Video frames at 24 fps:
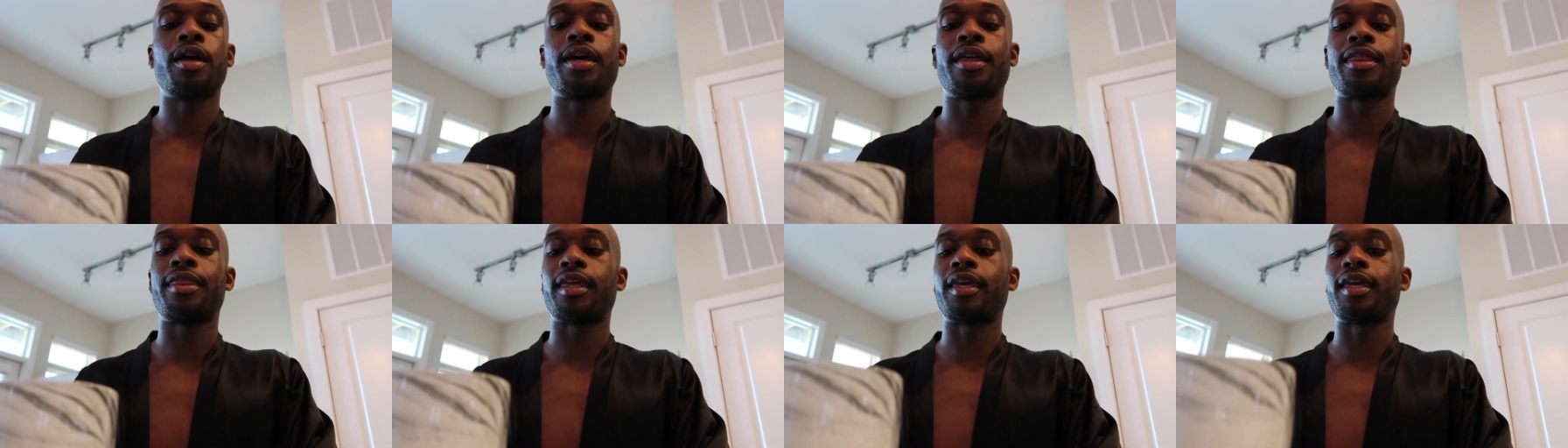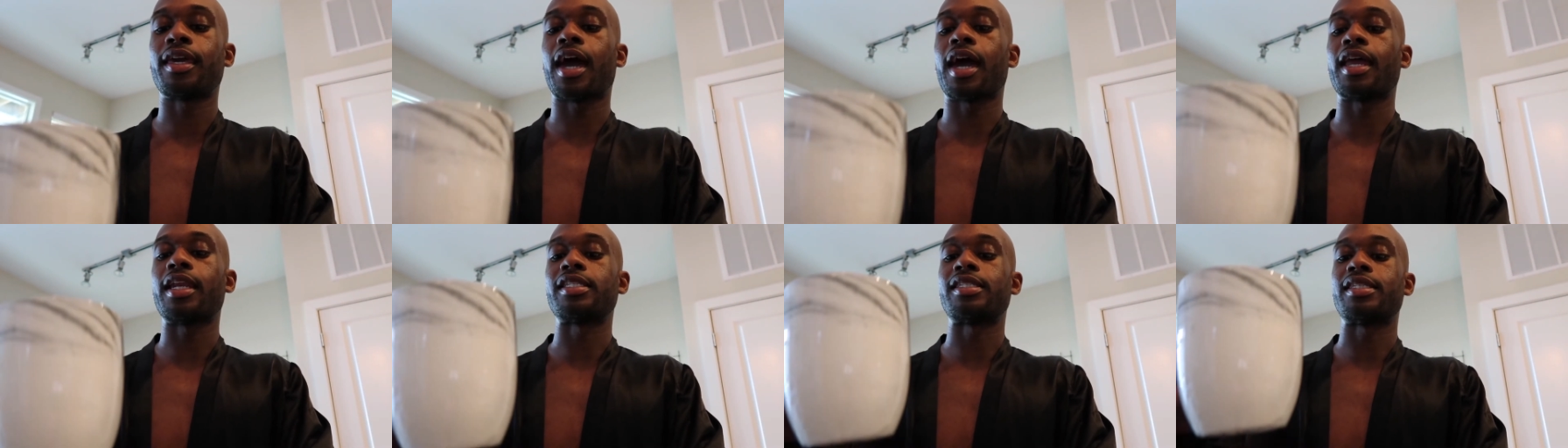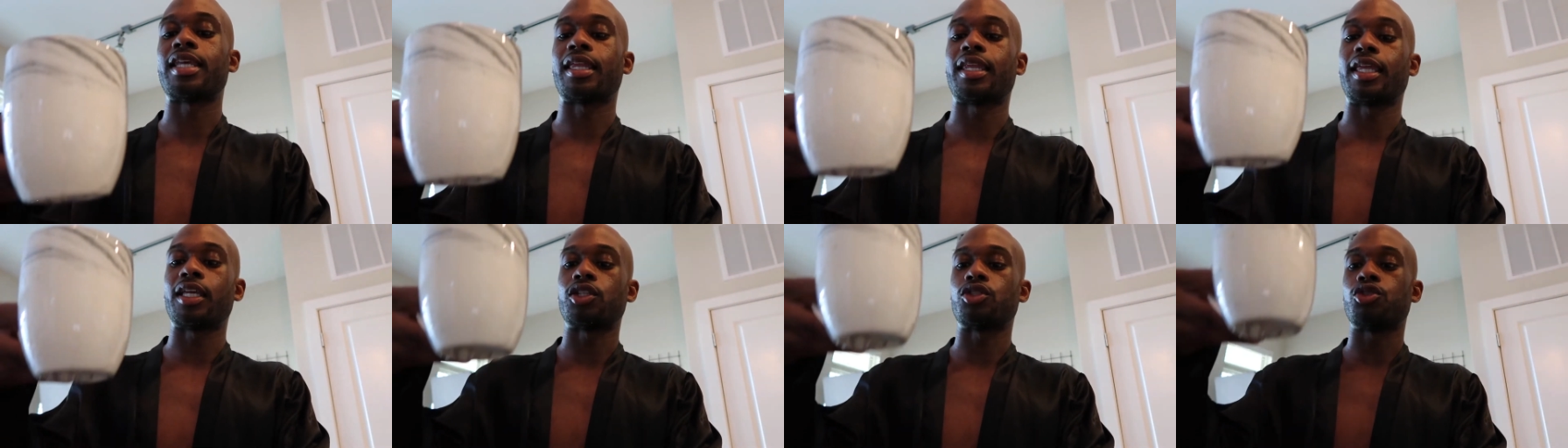Thank God it's
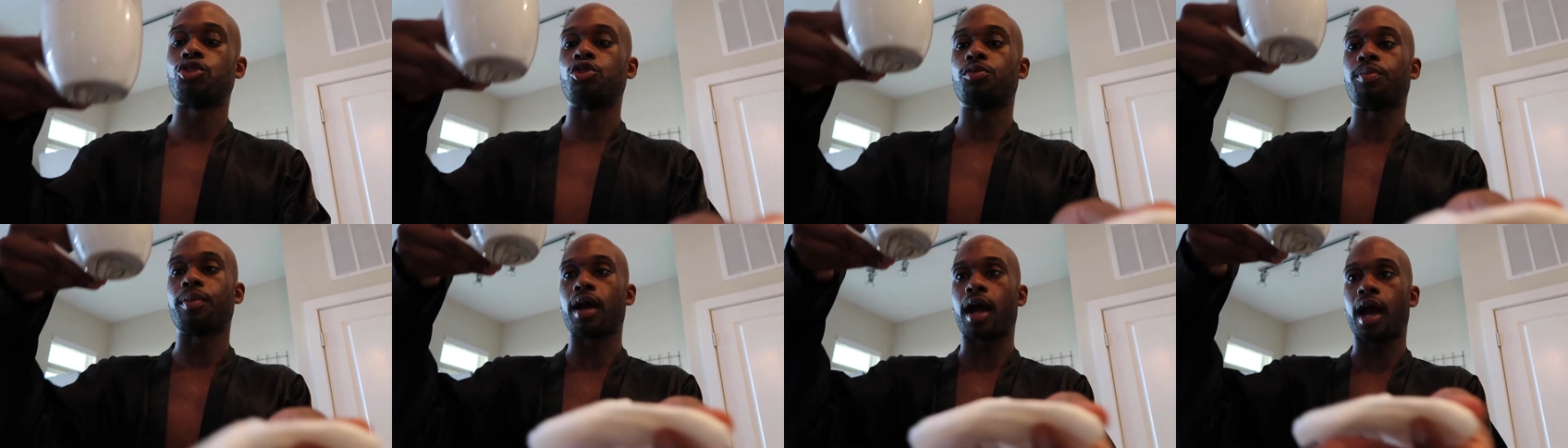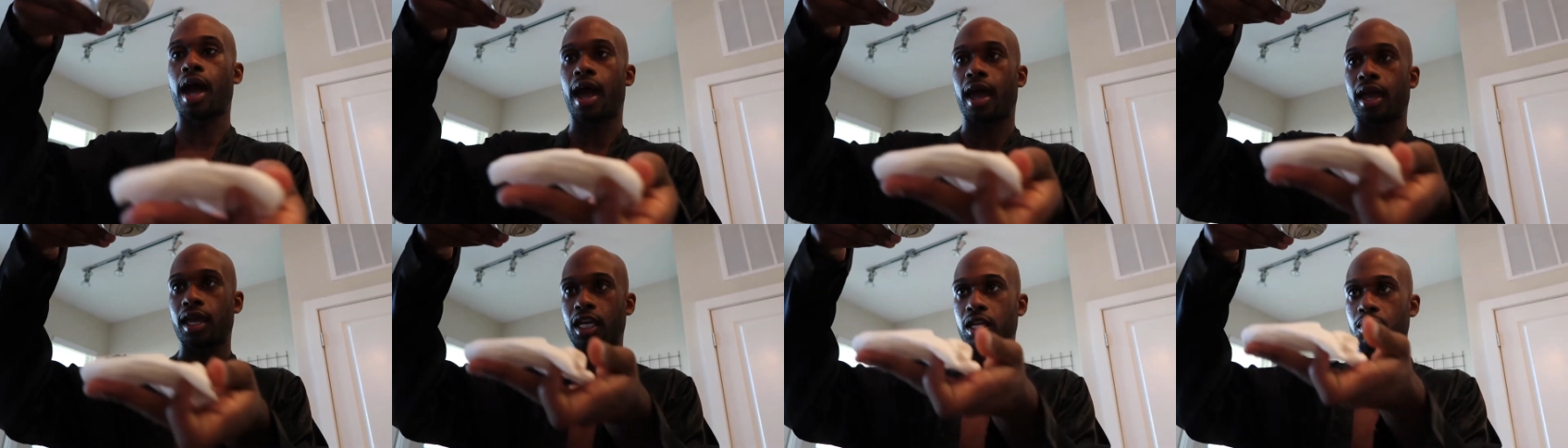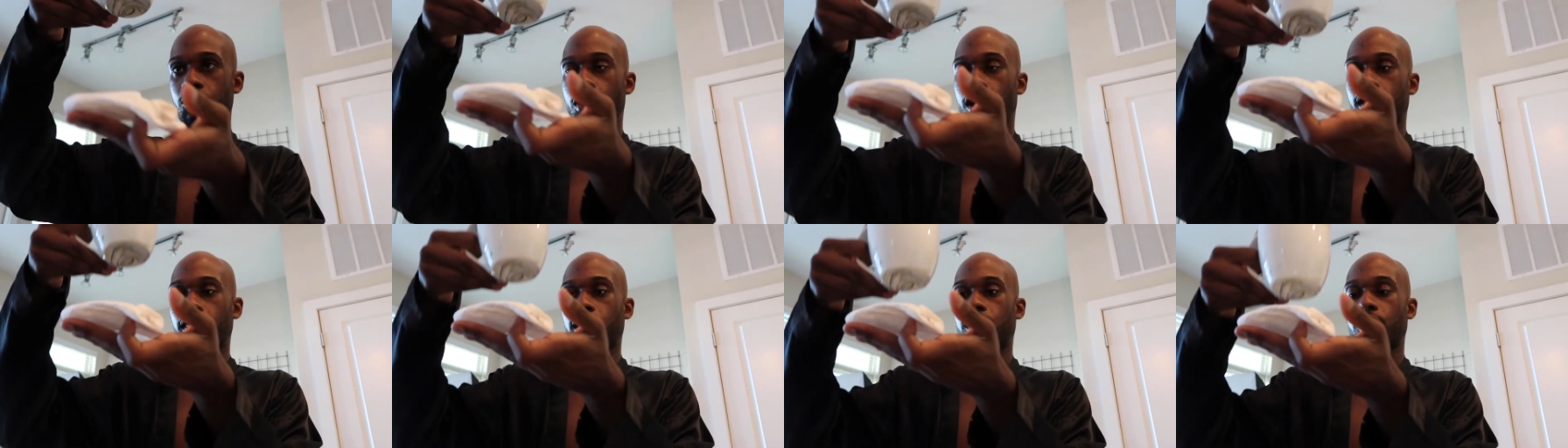not like super hot
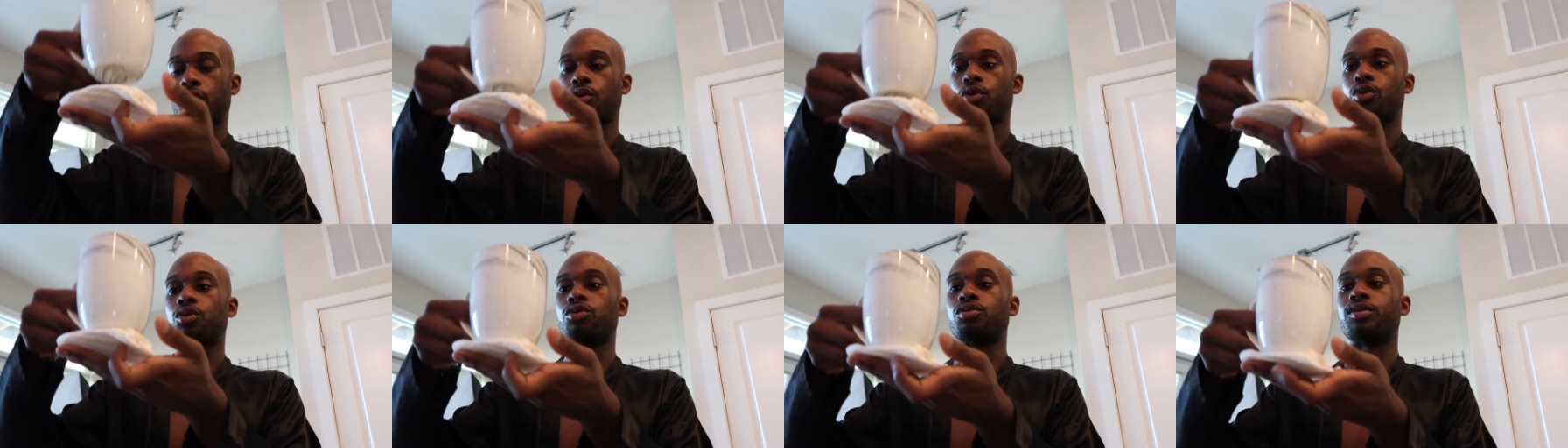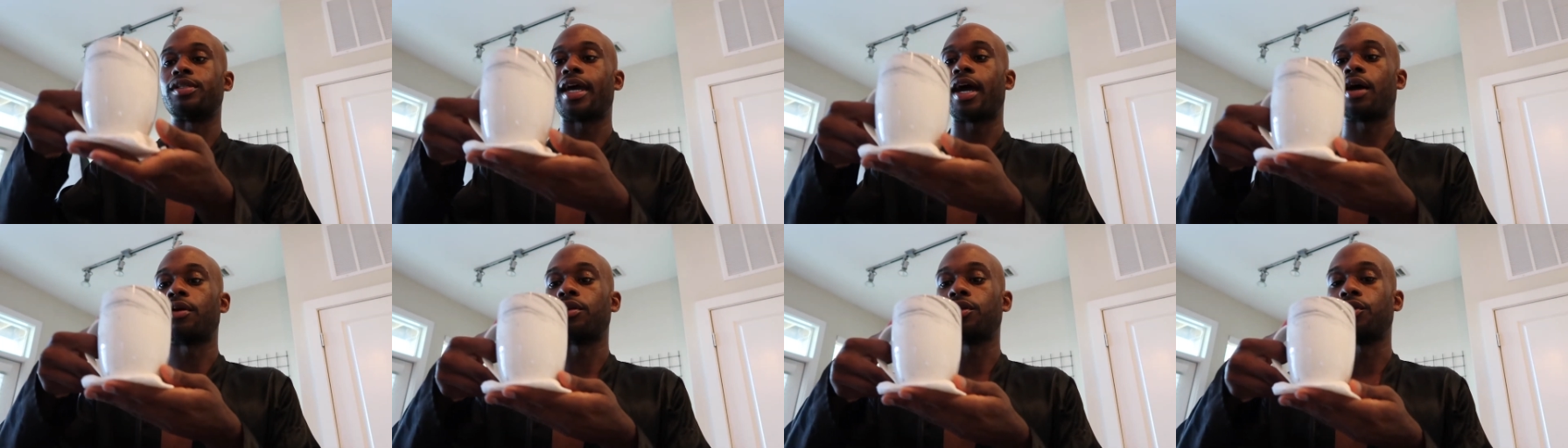anymore. Let it cool down a